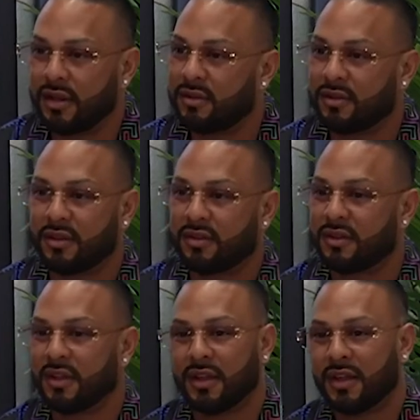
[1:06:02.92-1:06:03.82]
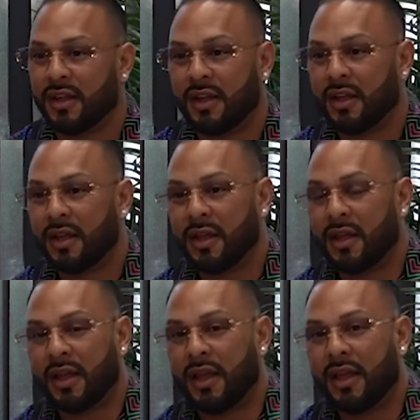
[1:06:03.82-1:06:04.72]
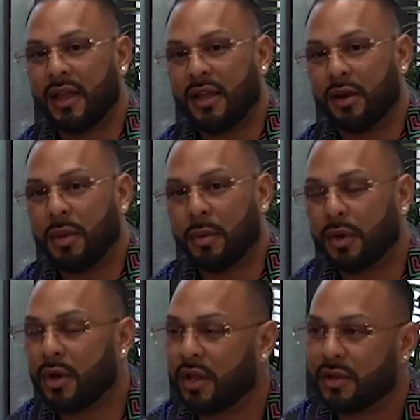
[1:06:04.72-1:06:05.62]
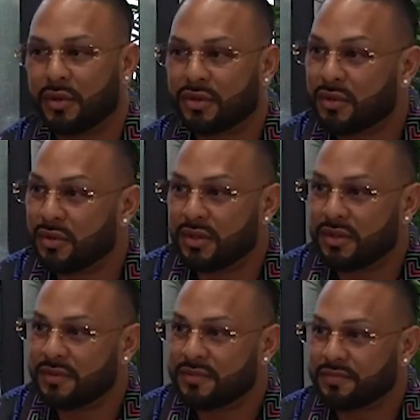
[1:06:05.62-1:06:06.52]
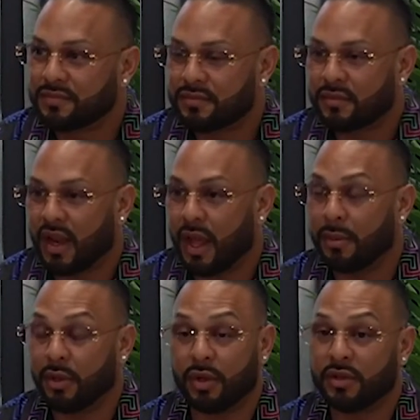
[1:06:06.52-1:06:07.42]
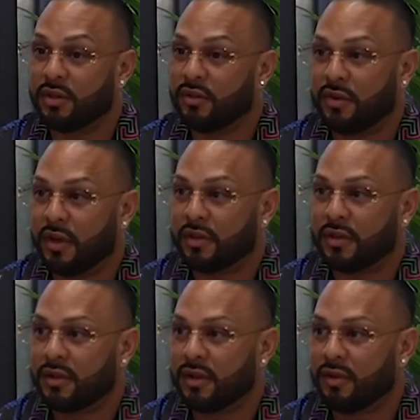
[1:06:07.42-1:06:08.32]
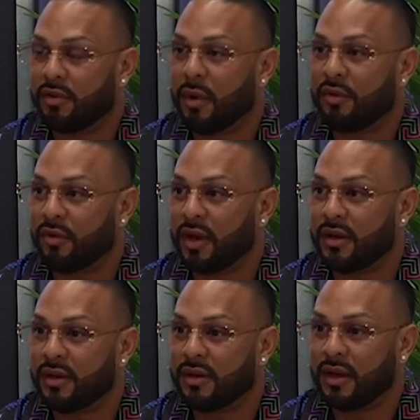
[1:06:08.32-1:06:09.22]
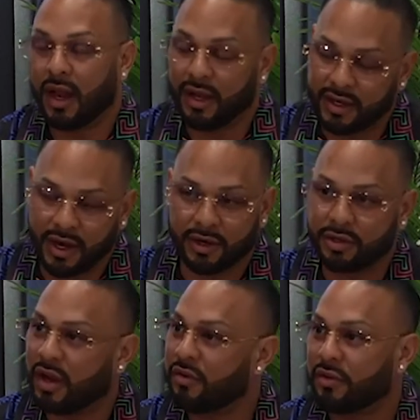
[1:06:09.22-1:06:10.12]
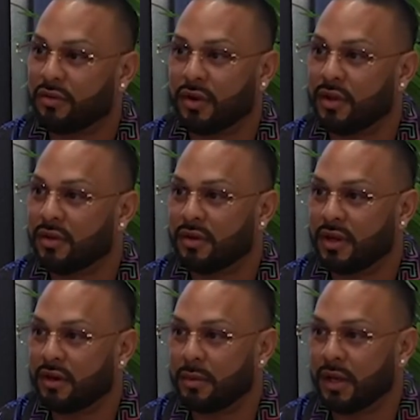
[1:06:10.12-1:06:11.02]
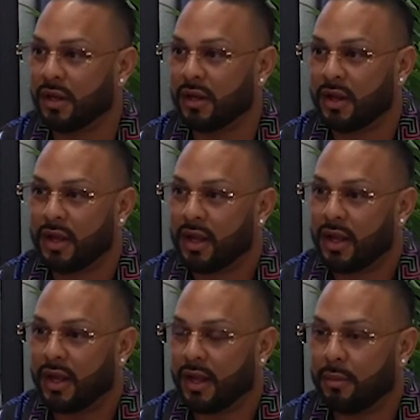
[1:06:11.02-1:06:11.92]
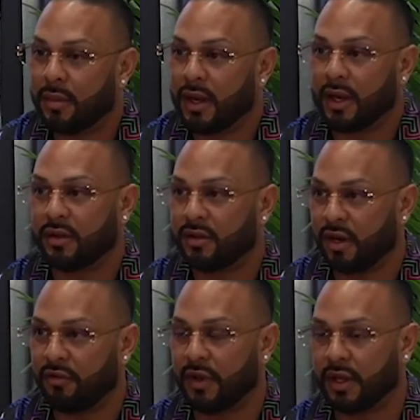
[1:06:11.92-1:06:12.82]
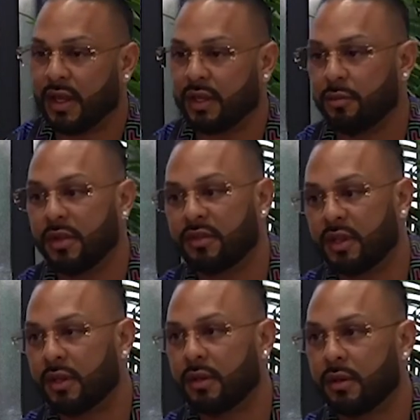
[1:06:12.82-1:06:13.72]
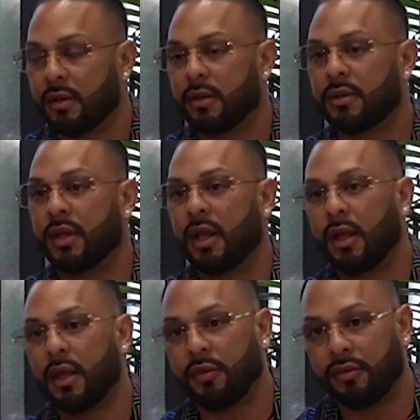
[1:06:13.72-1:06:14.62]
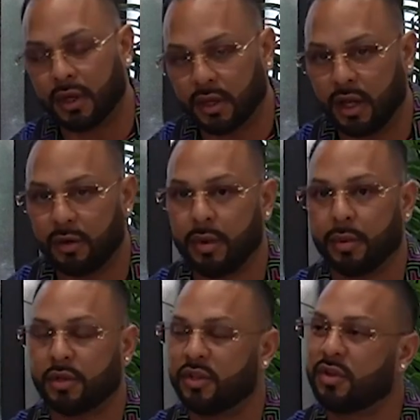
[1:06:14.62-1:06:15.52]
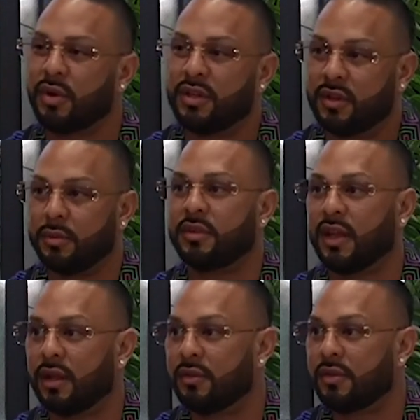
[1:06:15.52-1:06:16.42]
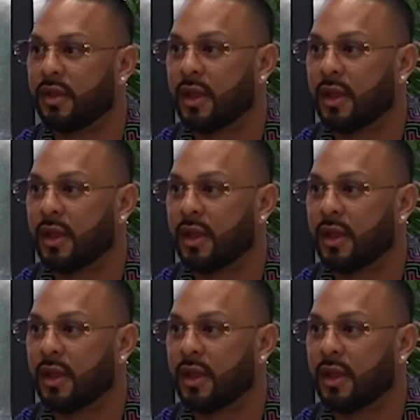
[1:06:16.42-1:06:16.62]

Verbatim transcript: it's just you know people call it old school I'm loyal to a fault if you're my friend I'll lay down in traffic for you you know what I mean um, and like you said, I feel like that's missing today. I feel like a lot of people are just so into themselves